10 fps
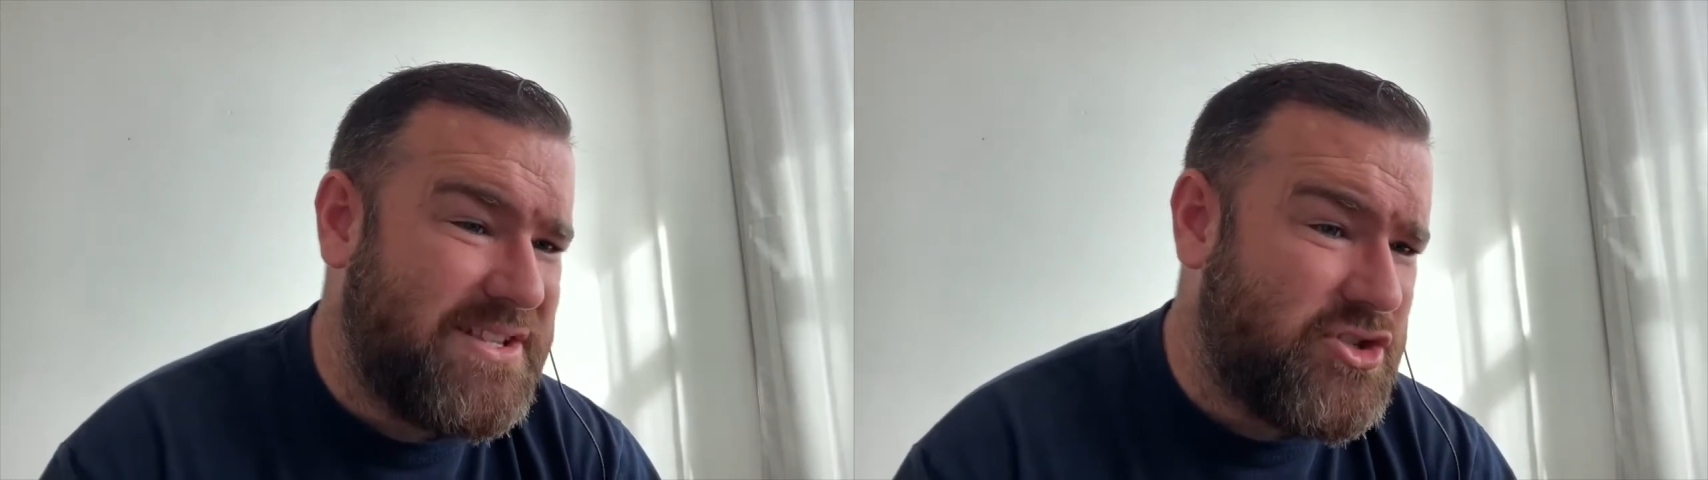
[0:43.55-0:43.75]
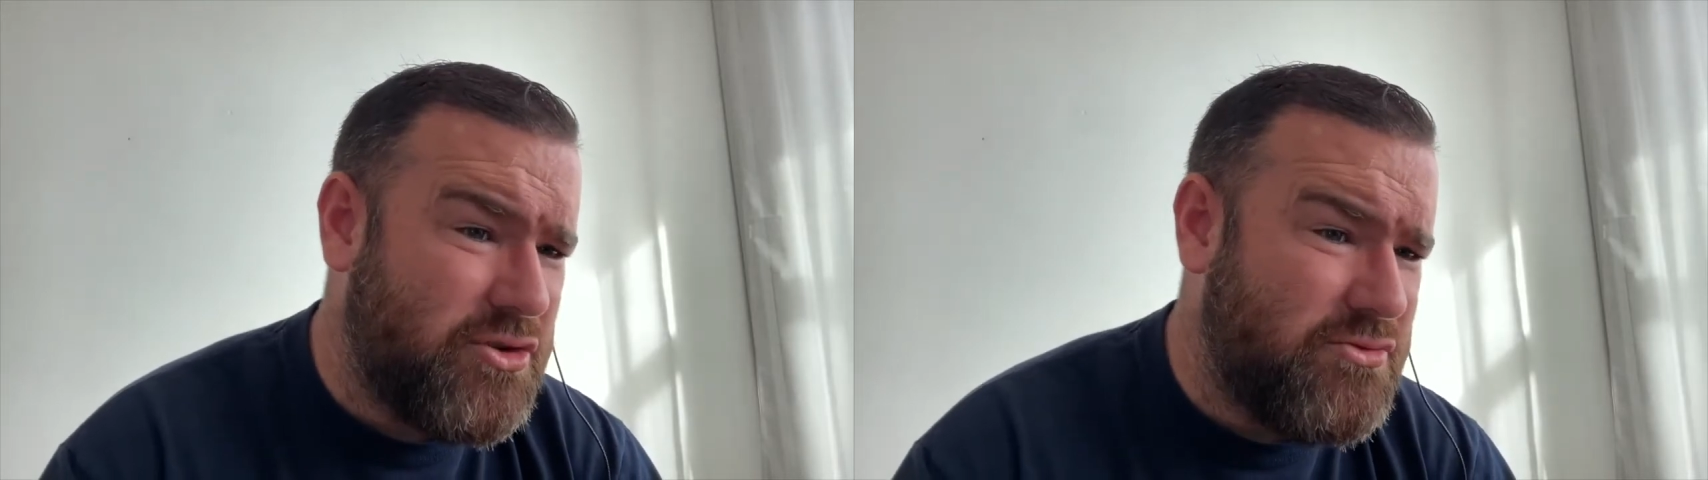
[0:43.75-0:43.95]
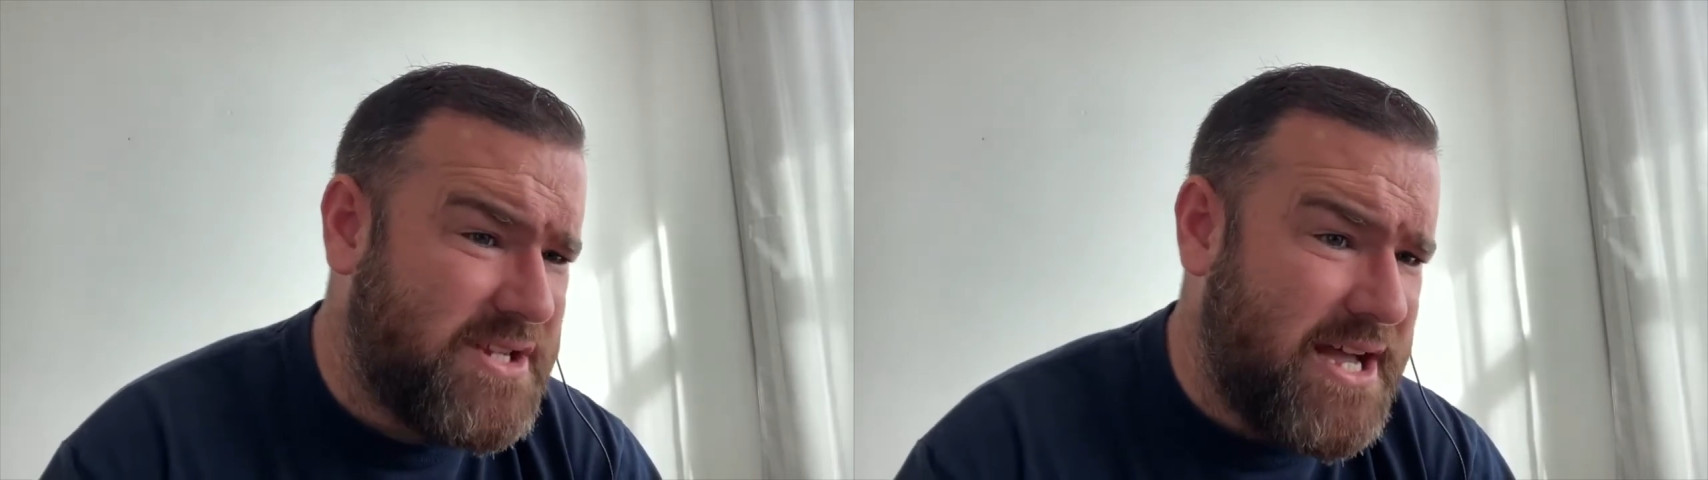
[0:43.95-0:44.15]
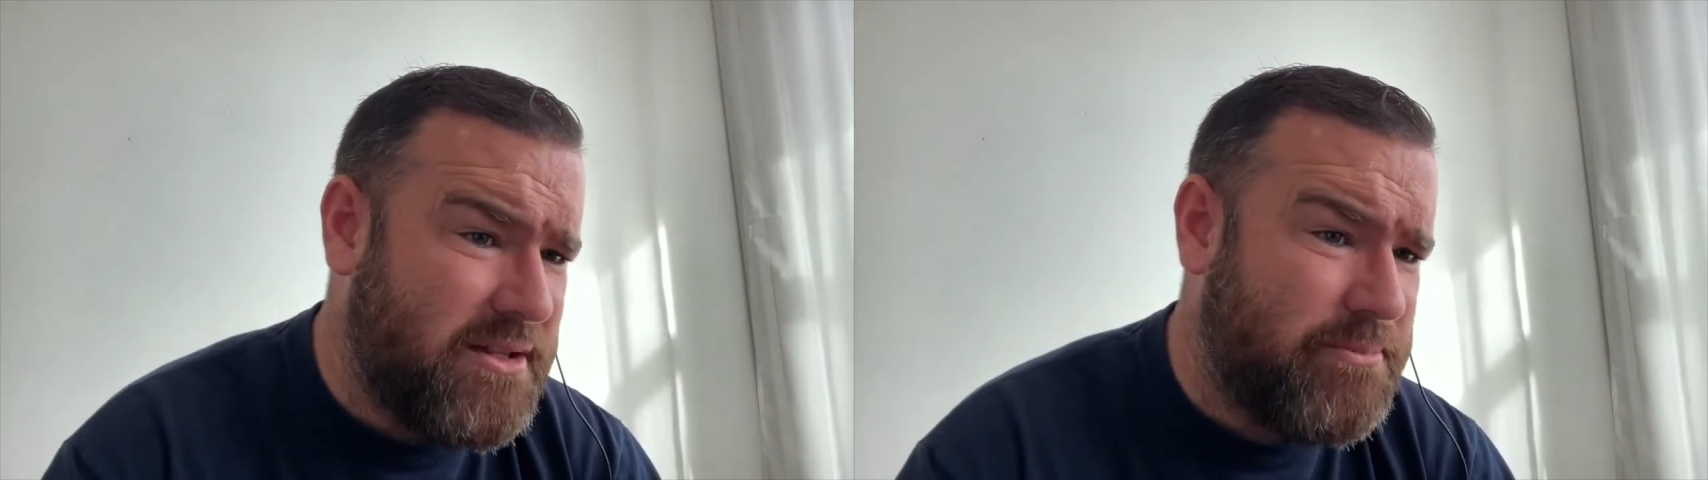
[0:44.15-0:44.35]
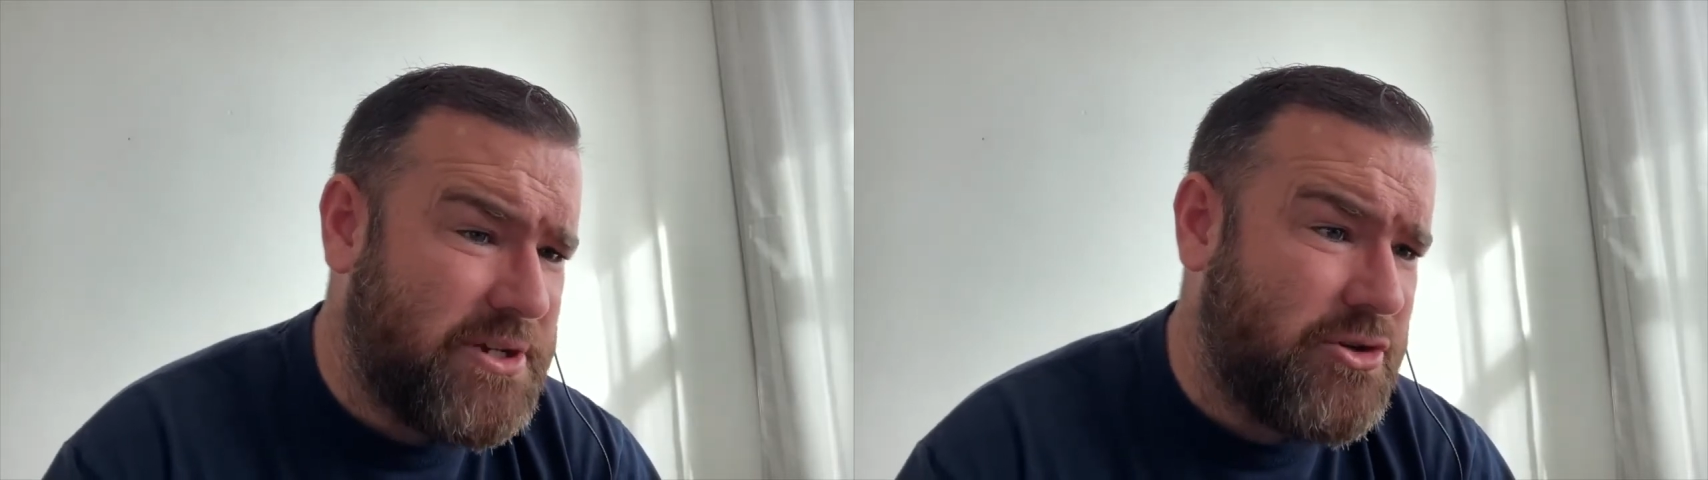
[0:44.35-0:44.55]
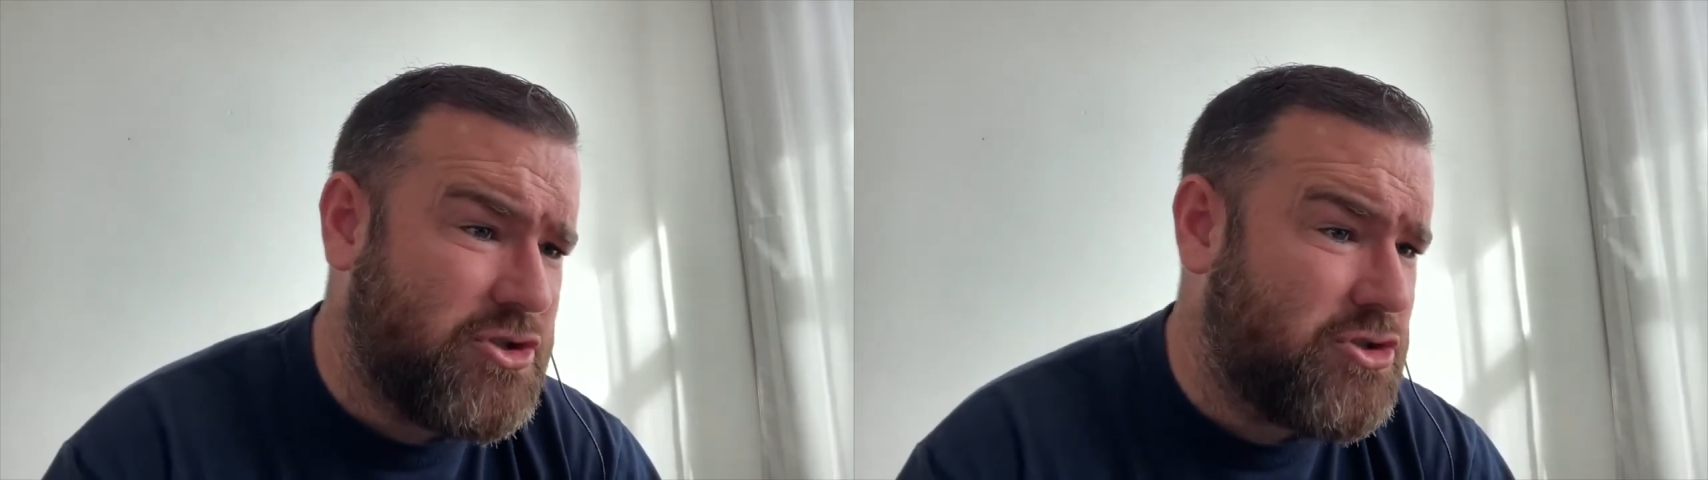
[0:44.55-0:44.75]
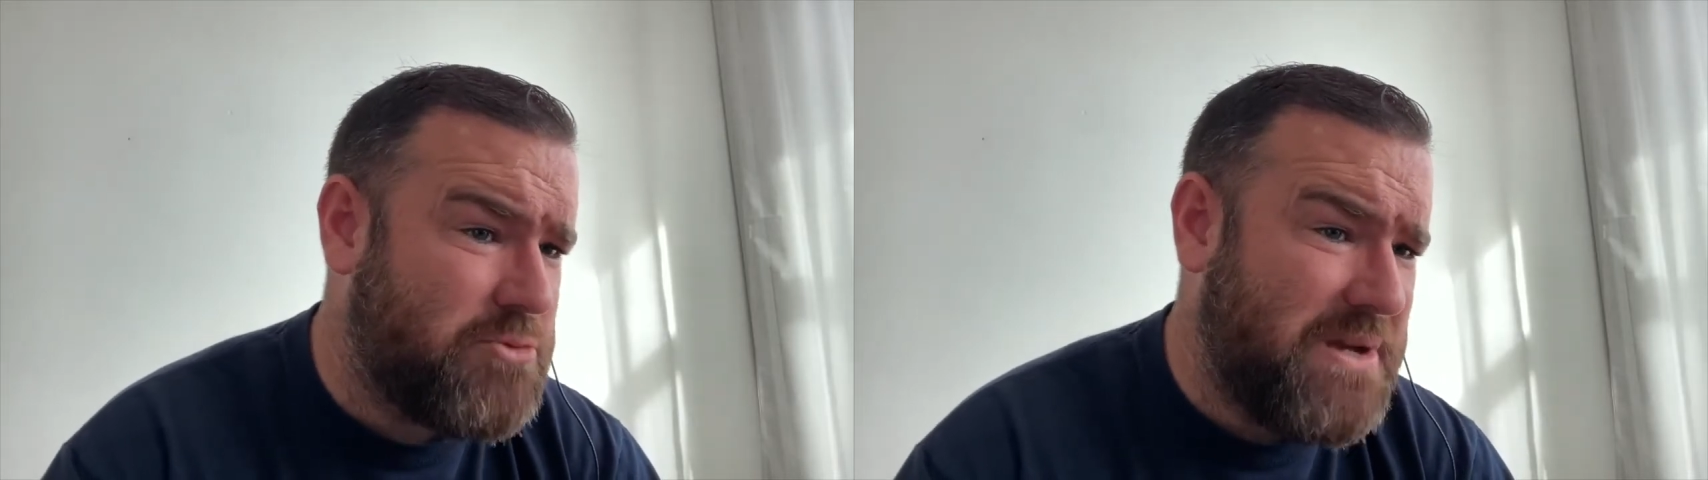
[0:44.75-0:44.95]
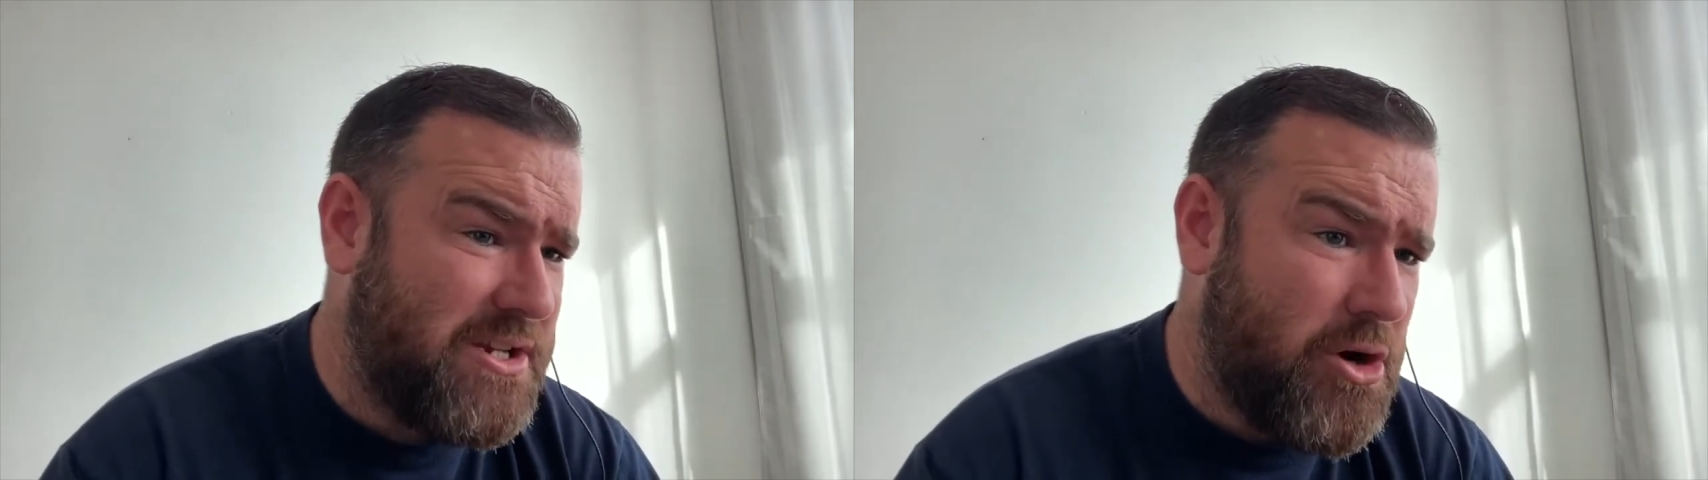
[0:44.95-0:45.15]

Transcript: to tell because you're just being